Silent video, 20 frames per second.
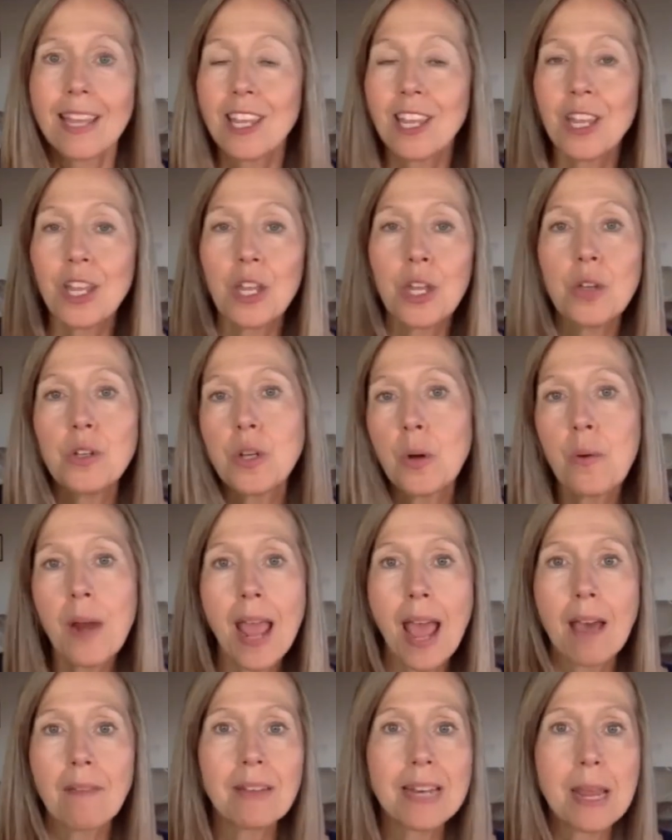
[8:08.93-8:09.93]
you don't
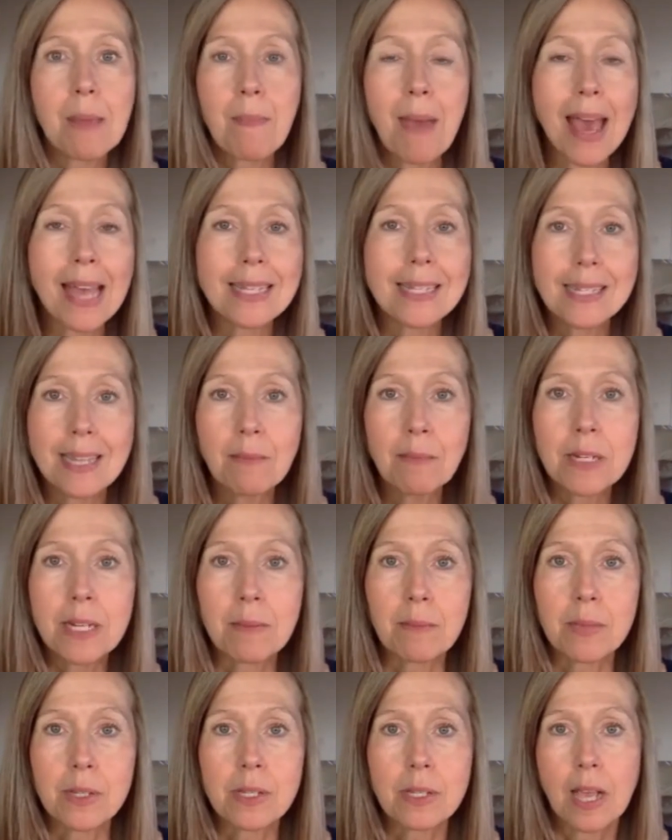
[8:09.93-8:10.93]
have any bad
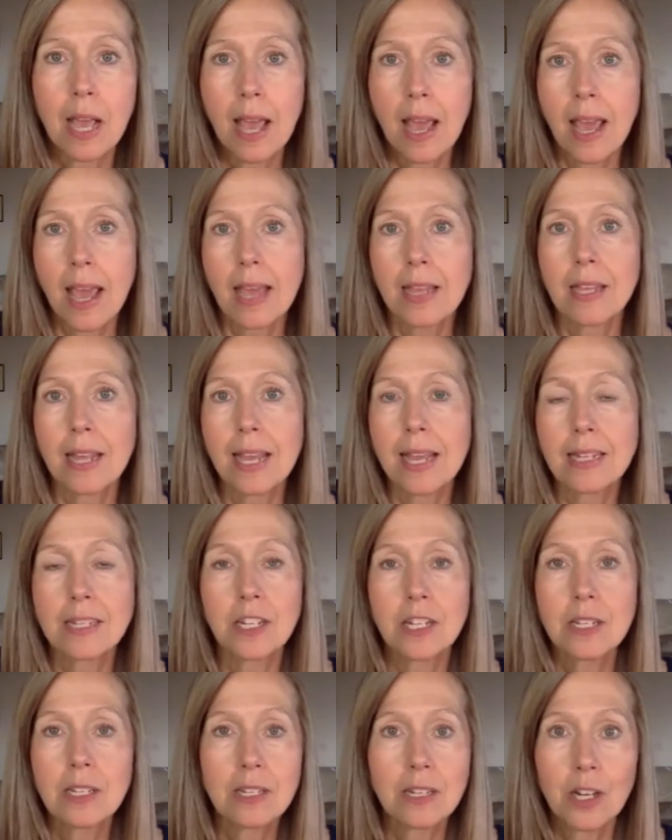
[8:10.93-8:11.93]
symptoms. It
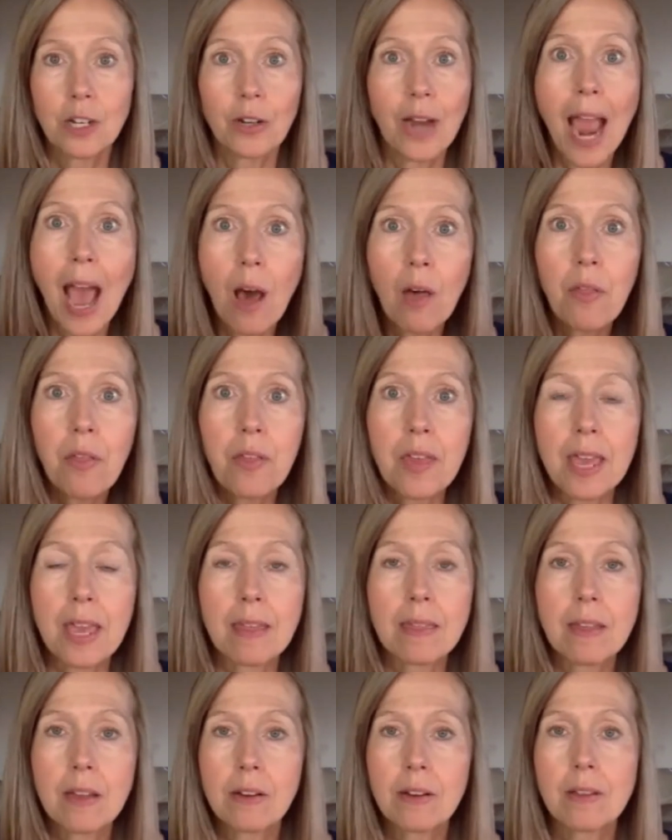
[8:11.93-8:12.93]
just, you're
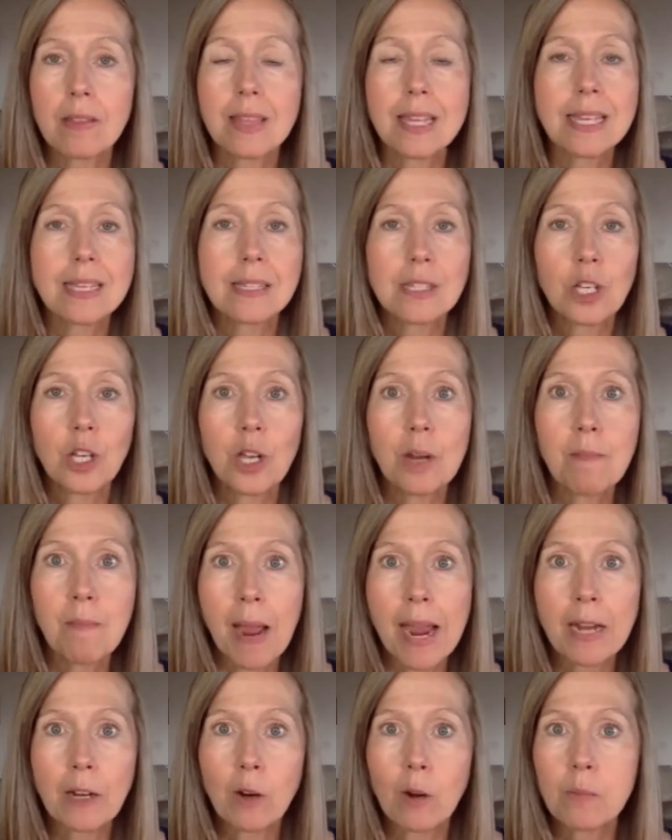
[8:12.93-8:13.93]
healthy. They're these good
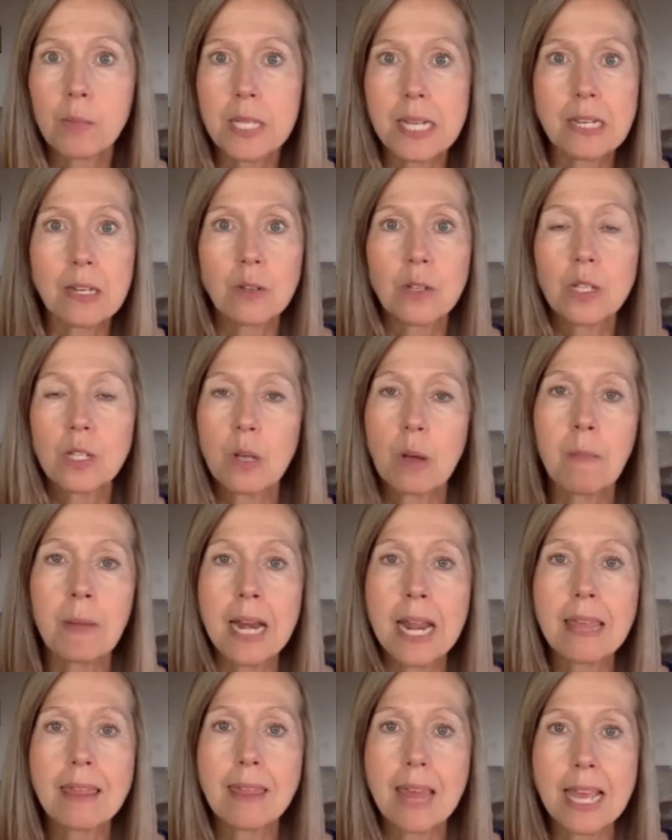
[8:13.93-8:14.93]
microbes. They do so
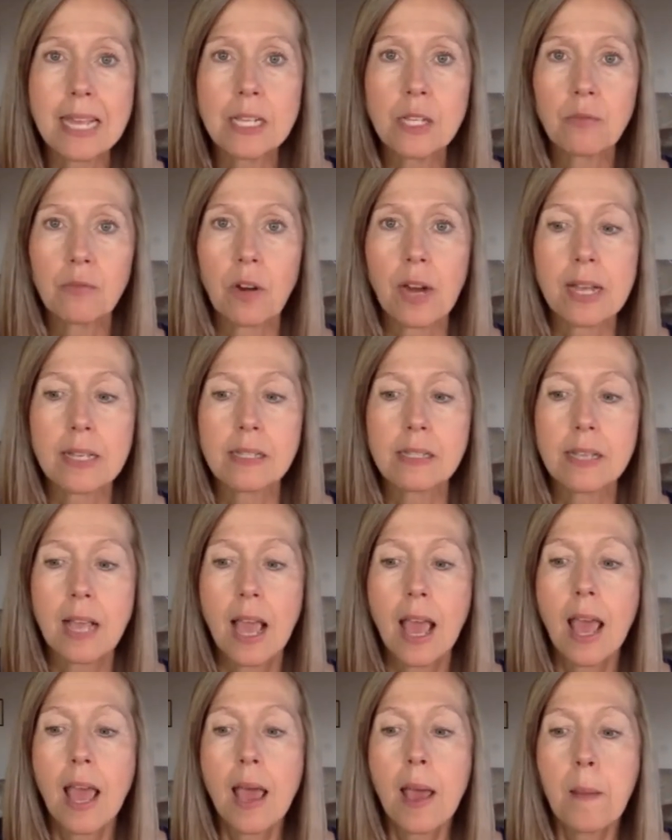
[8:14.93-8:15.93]
many things for us.
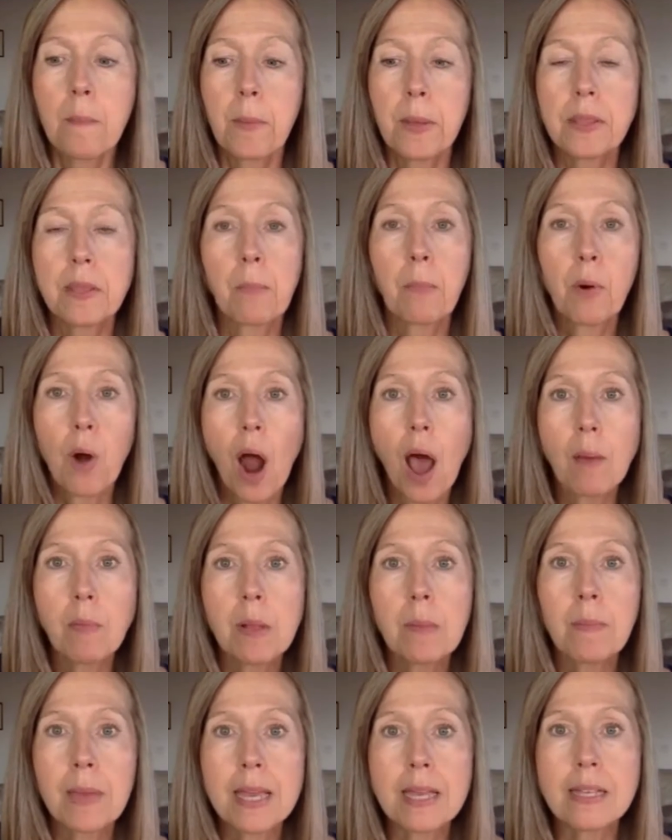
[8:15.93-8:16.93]
But the
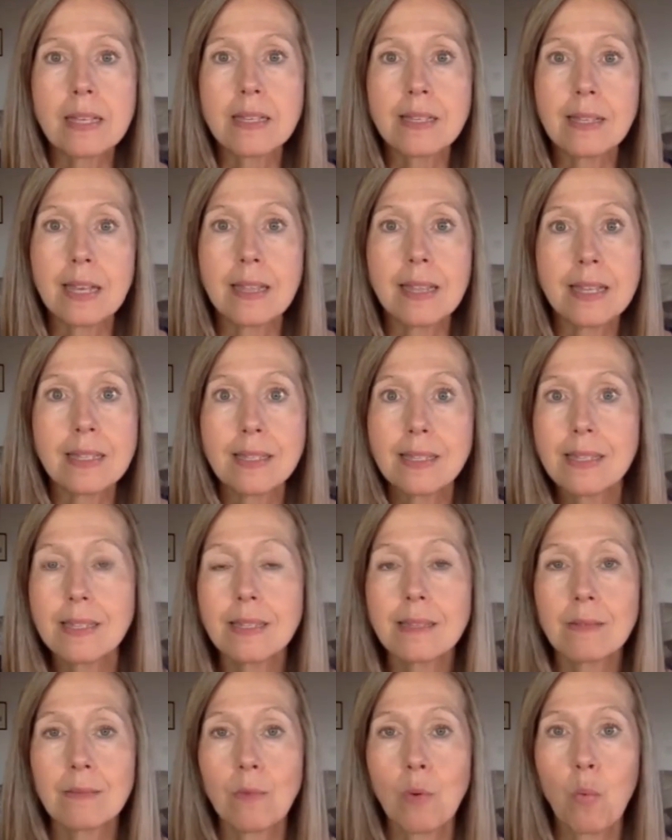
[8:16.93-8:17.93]
problem is, and this
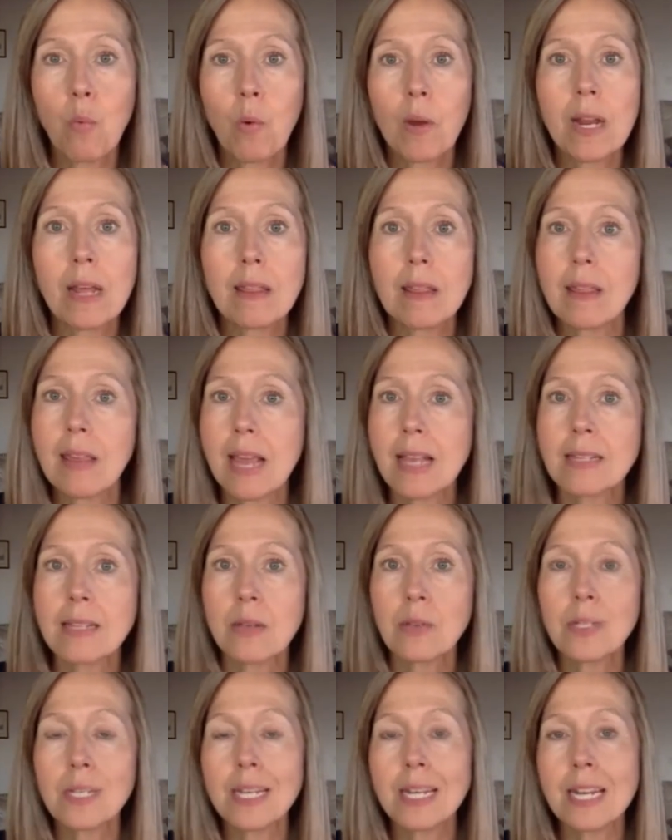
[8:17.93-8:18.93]
is one of the things
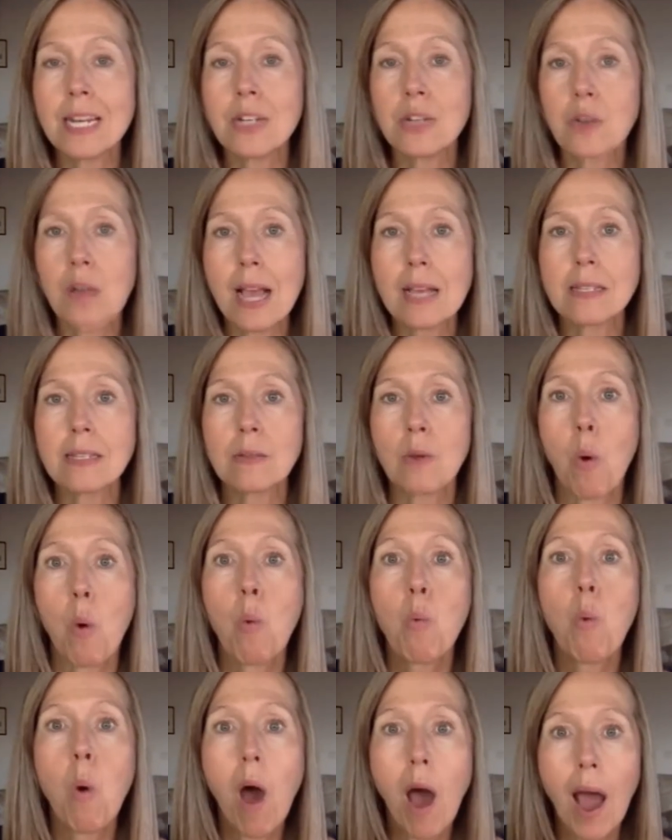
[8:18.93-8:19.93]
I was going to address,
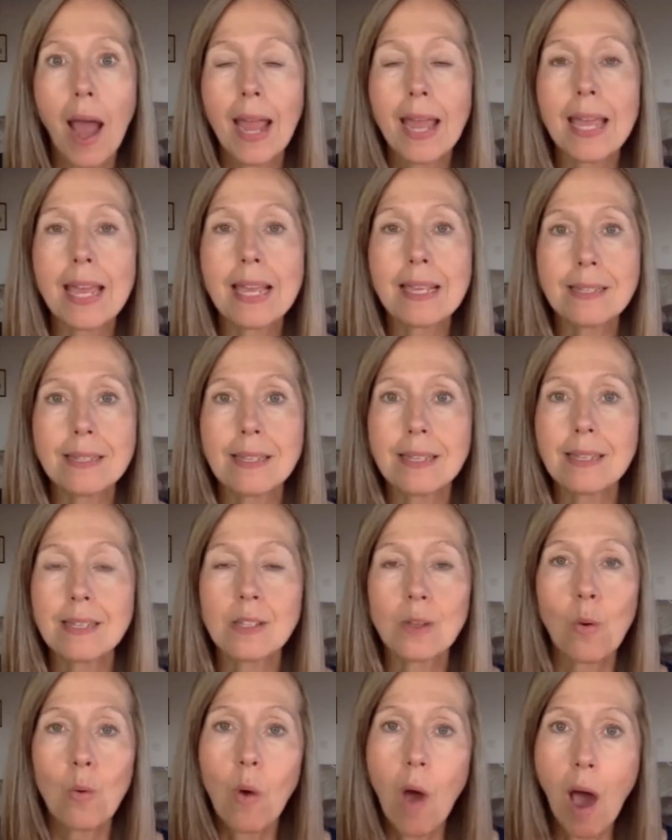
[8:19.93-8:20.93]
why is this
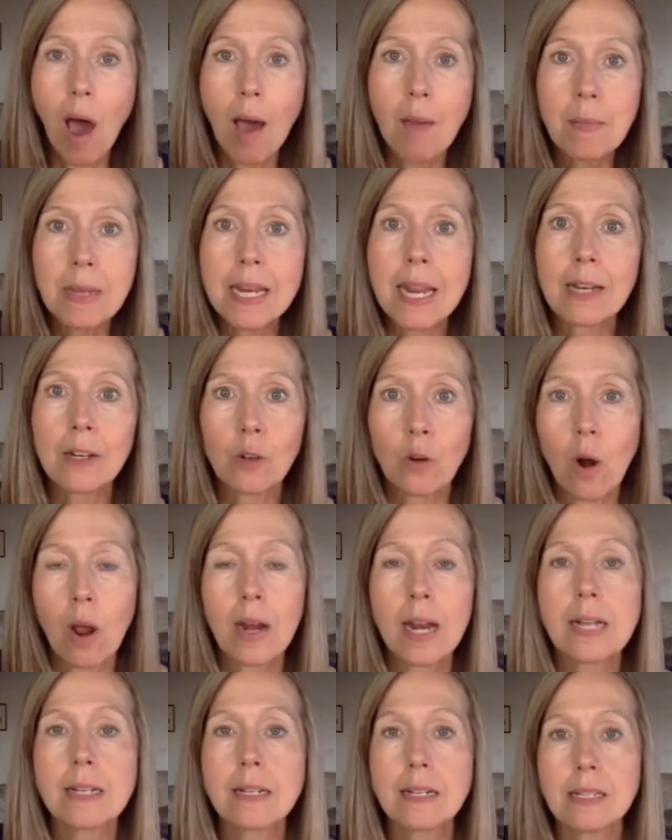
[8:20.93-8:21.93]
so common in
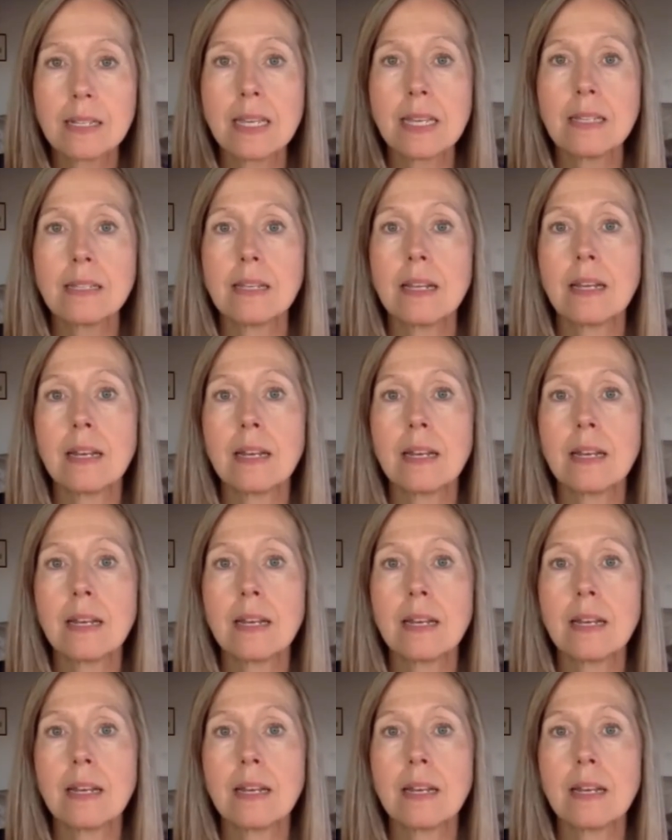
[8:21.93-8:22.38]
chronic disease